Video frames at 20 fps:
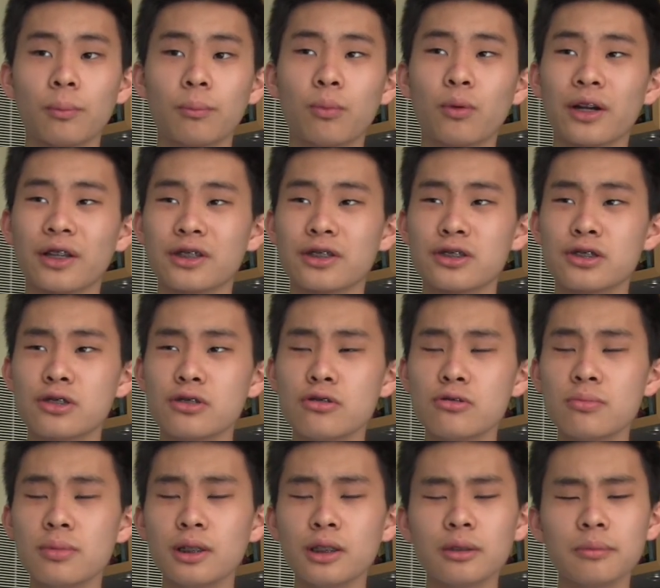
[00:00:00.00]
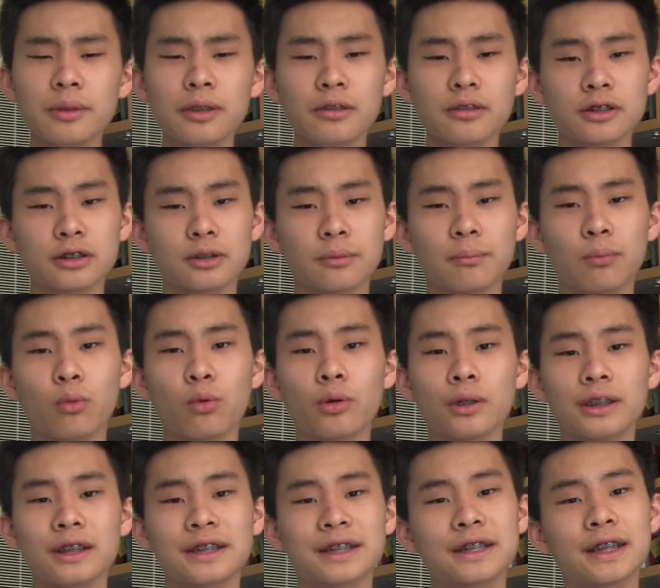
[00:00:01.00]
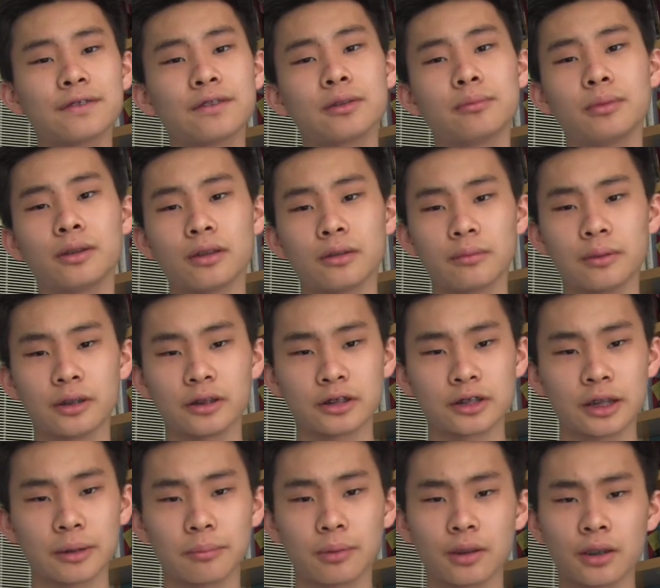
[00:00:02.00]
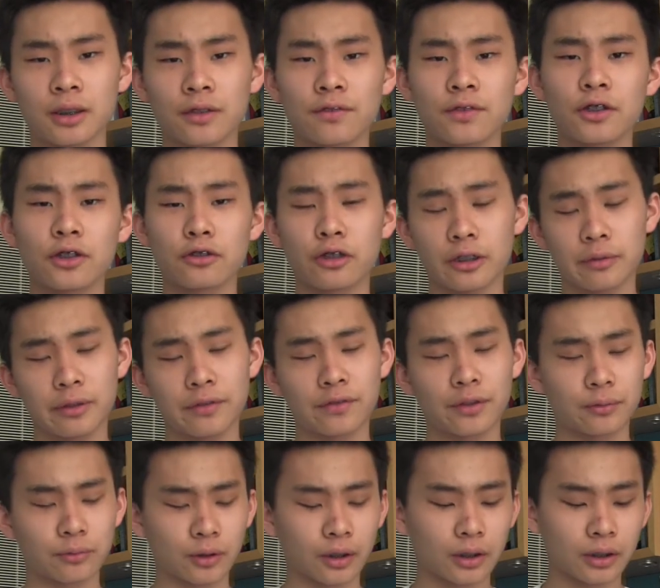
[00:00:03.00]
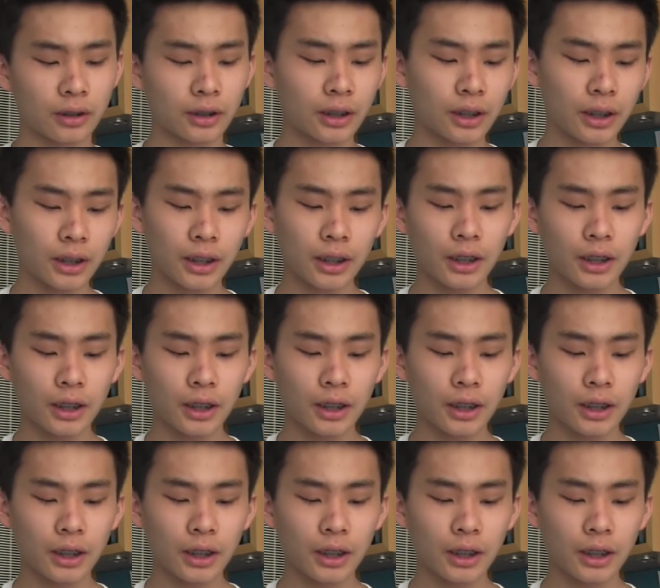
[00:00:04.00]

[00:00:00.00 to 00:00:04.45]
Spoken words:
1.2 millimeters to 0.7 millimeters, I believe. Correct me if I'm wrong.